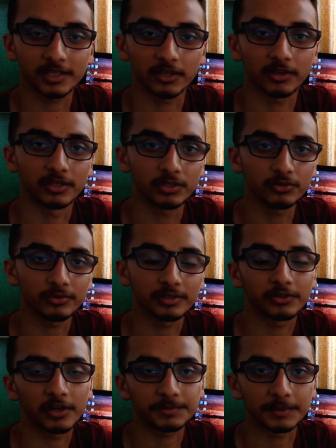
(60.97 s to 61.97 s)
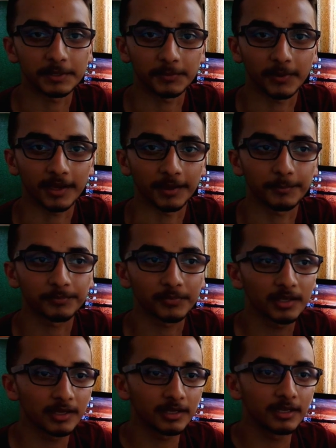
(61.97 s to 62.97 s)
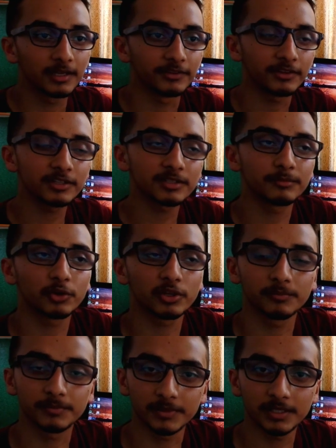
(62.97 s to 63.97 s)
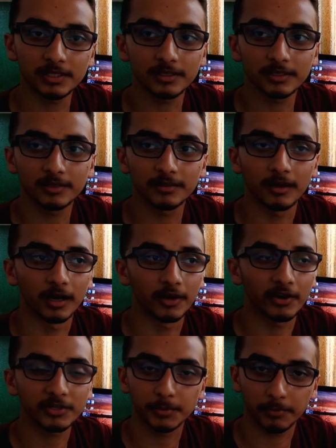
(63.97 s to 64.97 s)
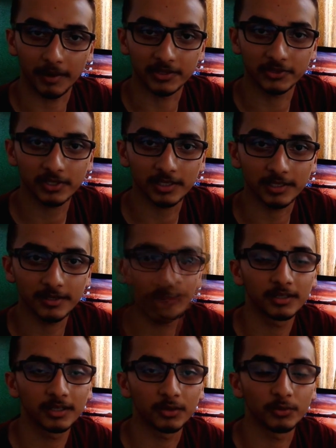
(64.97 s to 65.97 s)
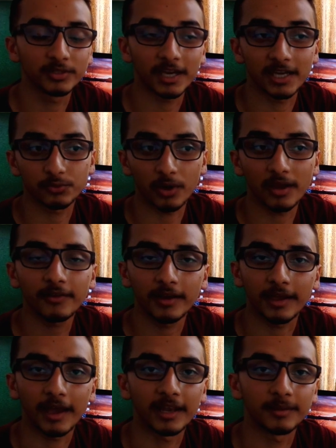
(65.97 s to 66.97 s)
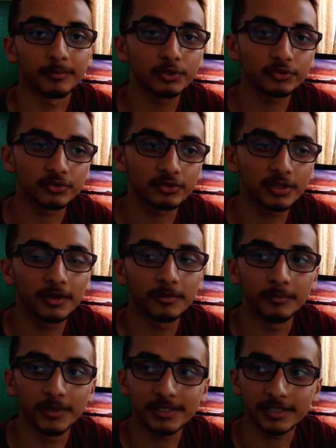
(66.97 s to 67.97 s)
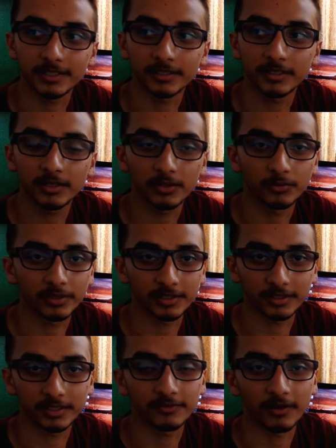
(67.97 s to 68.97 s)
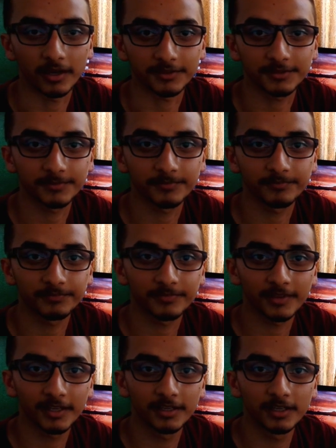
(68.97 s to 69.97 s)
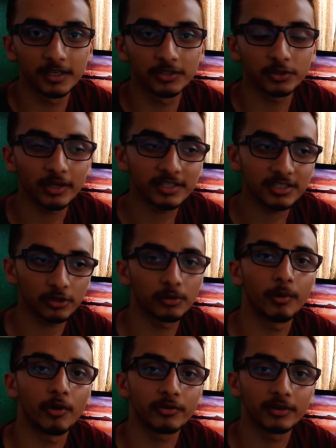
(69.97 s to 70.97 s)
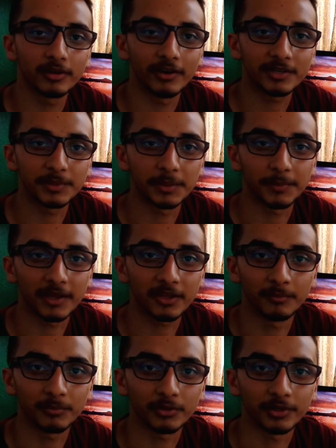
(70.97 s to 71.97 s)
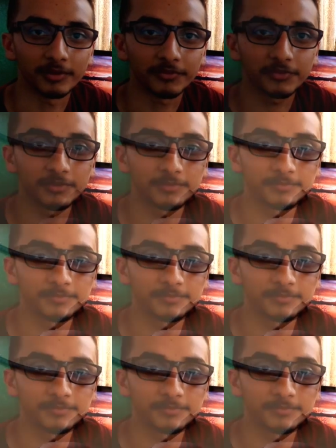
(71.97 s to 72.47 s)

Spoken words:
that you can do in a Raspberry Pi. There is a Model B Raspberry Pi 3 which has Wi-Fi and a Bluetooth built in within the device. So let's talk about Raspberry Pi components.